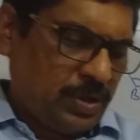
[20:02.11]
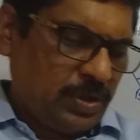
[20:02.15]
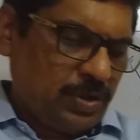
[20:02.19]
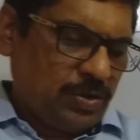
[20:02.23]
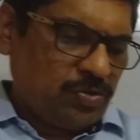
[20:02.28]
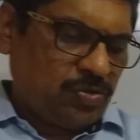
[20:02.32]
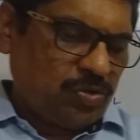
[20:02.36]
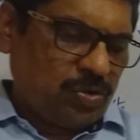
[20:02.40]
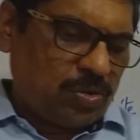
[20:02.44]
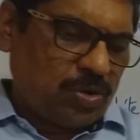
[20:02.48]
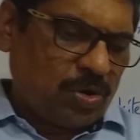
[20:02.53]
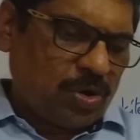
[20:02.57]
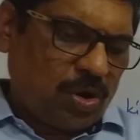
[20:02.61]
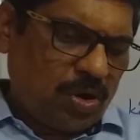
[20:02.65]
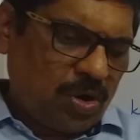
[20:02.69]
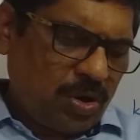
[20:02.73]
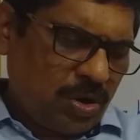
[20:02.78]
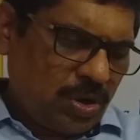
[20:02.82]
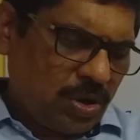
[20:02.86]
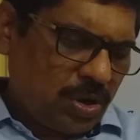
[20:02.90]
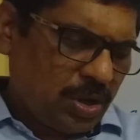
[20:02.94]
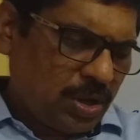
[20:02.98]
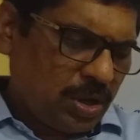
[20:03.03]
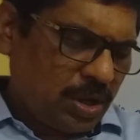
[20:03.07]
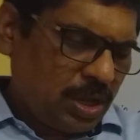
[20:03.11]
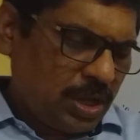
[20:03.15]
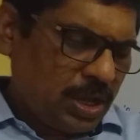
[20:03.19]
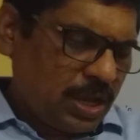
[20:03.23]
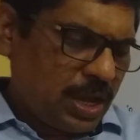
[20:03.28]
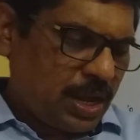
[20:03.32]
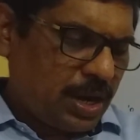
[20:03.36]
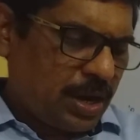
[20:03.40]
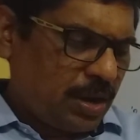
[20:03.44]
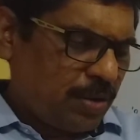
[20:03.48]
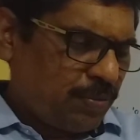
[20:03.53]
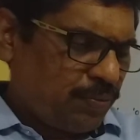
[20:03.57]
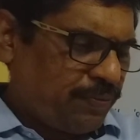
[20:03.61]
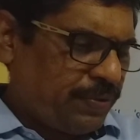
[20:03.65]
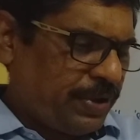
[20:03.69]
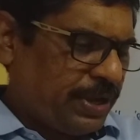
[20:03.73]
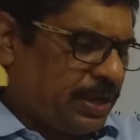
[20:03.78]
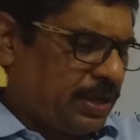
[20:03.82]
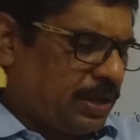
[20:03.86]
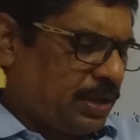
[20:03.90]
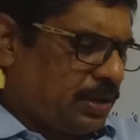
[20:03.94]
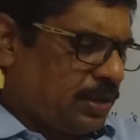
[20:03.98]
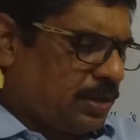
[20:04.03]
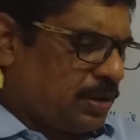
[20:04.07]
So draw a rough
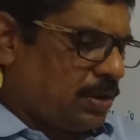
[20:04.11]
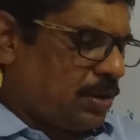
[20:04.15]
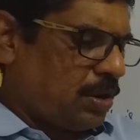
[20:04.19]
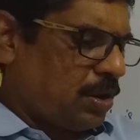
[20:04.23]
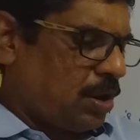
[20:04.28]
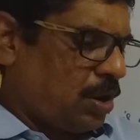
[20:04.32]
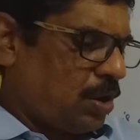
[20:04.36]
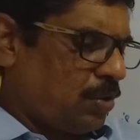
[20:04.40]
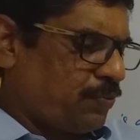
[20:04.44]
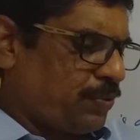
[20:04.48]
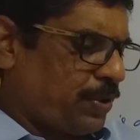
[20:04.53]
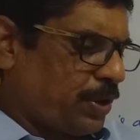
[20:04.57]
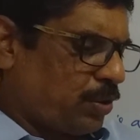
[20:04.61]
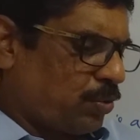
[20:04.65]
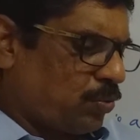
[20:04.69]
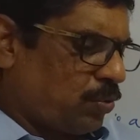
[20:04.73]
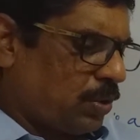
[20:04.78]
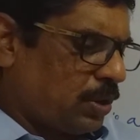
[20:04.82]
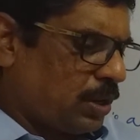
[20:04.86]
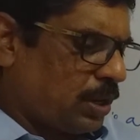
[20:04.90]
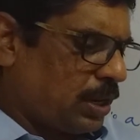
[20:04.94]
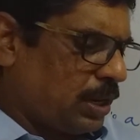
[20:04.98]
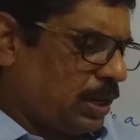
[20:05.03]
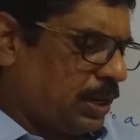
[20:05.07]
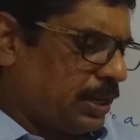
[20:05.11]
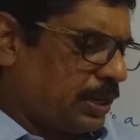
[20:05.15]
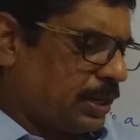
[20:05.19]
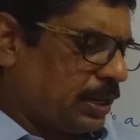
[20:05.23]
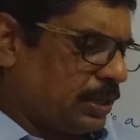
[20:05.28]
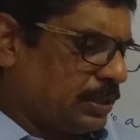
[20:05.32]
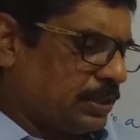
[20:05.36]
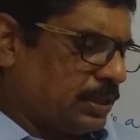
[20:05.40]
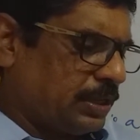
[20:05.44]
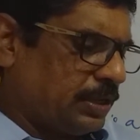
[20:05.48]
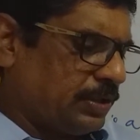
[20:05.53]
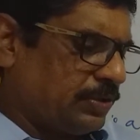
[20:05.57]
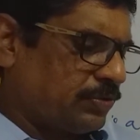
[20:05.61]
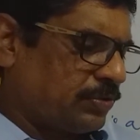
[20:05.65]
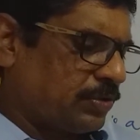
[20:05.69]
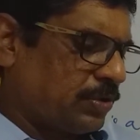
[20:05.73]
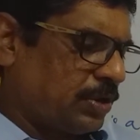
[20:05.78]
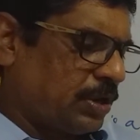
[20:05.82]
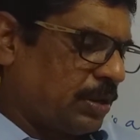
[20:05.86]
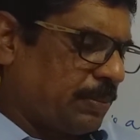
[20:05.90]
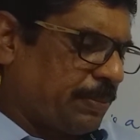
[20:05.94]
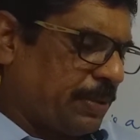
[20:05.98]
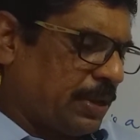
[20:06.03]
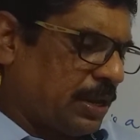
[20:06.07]
figure of a quadrilateral that is
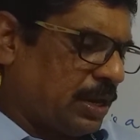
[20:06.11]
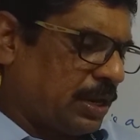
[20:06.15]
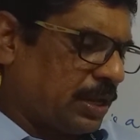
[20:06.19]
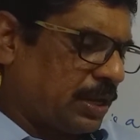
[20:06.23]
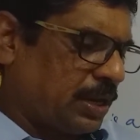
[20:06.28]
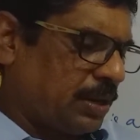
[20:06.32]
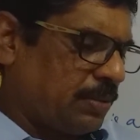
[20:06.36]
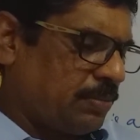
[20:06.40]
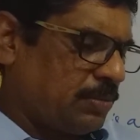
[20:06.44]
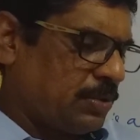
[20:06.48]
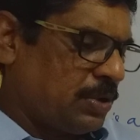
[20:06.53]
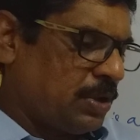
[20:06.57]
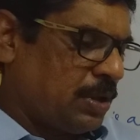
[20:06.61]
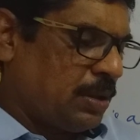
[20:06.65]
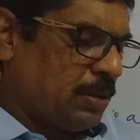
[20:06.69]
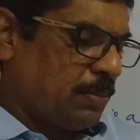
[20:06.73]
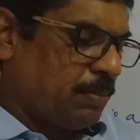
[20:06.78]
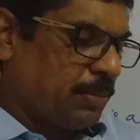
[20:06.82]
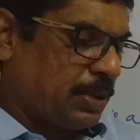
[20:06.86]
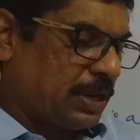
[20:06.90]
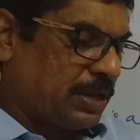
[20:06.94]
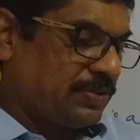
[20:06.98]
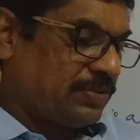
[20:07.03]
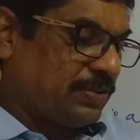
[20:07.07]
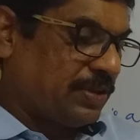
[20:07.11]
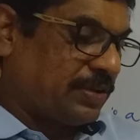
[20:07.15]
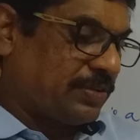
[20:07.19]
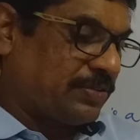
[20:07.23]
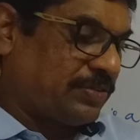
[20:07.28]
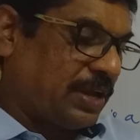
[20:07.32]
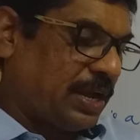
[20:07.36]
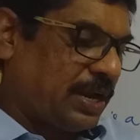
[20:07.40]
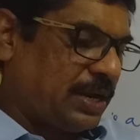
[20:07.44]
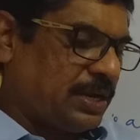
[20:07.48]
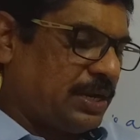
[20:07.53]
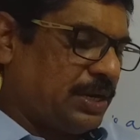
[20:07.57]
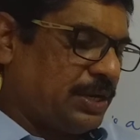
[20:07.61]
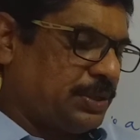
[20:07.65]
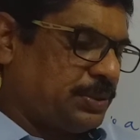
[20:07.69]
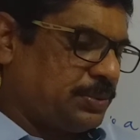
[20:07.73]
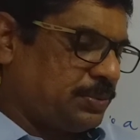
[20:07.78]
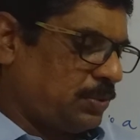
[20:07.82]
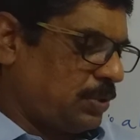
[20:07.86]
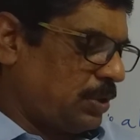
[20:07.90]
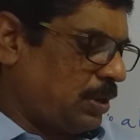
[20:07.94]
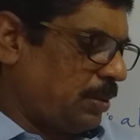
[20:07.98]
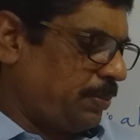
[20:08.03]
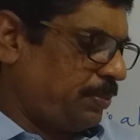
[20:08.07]
not a parallelogram but has exactly
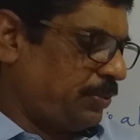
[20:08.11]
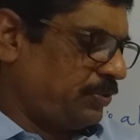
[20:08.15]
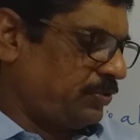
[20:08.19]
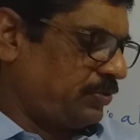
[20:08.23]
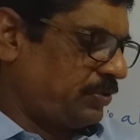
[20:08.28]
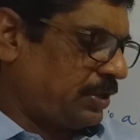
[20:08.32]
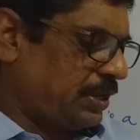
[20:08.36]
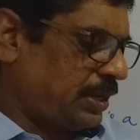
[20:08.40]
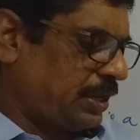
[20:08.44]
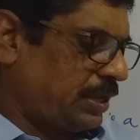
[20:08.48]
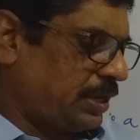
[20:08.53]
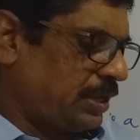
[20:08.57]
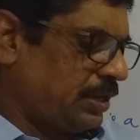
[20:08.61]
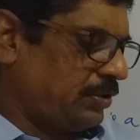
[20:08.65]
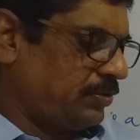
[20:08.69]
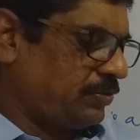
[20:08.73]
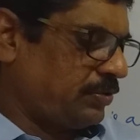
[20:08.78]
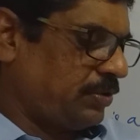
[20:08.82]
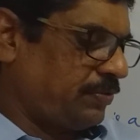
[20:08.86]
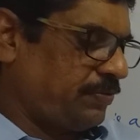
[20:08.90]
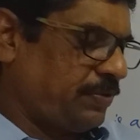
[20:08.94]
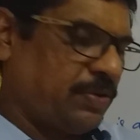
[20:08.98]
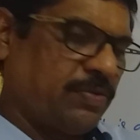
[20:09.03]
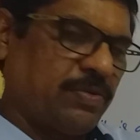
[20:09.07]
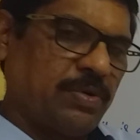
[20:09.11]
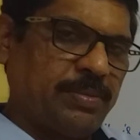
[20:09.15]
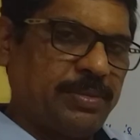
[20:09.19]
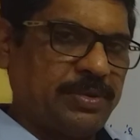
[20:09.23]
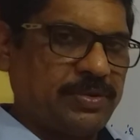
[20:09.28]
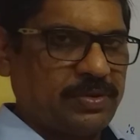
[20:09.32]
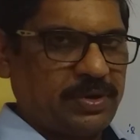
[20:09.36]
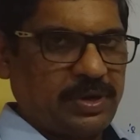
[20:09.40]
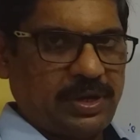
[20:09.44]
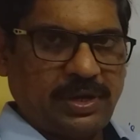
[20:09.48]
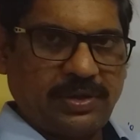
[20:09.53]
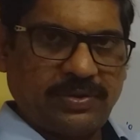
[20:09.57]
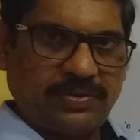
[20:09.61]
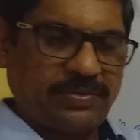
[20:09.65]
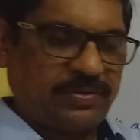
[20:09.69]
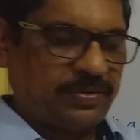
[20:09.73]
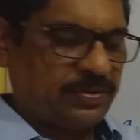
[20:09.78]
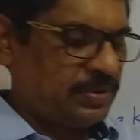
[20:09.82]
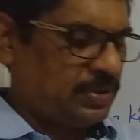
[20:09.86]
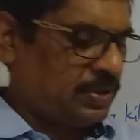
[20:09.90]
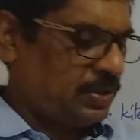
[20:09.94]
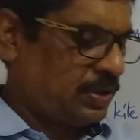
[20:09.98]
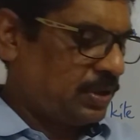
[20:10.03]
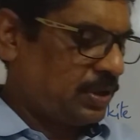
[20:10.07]
two opposite angles of equal measure.
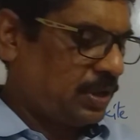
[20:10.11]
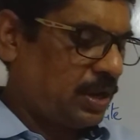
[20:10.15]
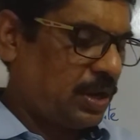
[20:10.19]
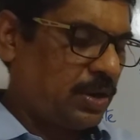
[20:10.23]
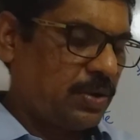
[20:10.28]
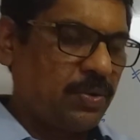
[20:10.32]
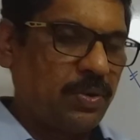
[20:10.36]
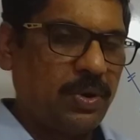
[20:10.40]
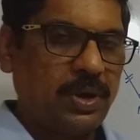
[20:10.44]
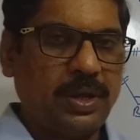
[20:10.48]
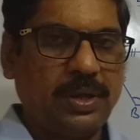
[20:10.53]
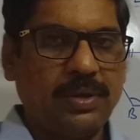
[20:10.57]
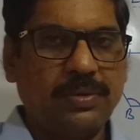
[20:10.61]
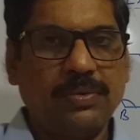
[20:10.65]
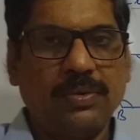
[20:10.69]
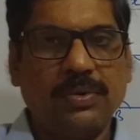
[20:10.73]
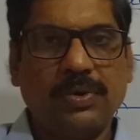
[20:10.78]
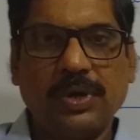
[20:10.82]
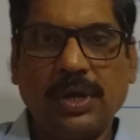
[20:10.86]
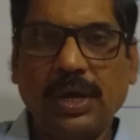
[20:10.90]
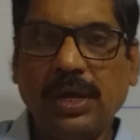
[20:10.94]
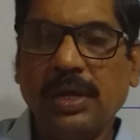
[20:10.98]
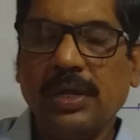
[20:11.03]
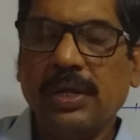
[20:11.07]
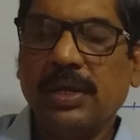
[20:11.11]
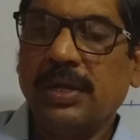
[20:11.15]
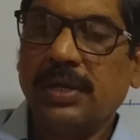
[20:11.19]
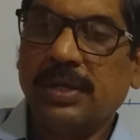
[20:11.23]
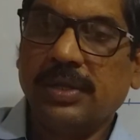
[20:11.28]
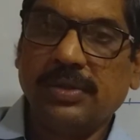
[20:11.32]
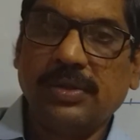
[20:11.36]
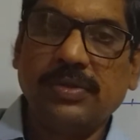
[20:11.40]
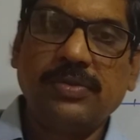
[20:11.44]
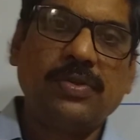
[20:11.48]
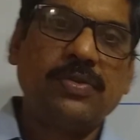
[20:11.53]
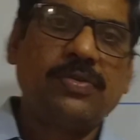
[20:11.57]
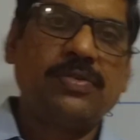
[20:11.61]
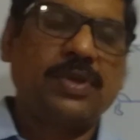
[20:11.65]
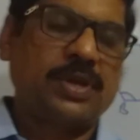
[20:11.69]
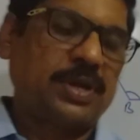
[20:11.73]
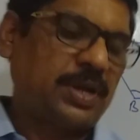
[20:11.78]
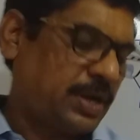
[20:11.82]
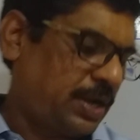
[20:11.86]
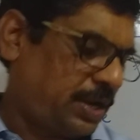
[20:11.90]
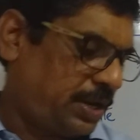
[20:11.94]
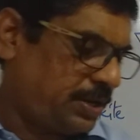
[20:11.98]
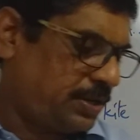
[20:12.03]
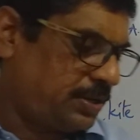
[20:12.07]
Yes, correct only. Okay, this is a
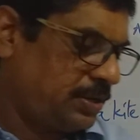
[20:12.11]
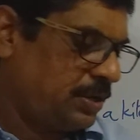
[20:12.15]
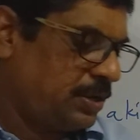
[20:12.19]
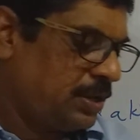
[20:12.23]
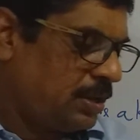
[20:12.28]
kite.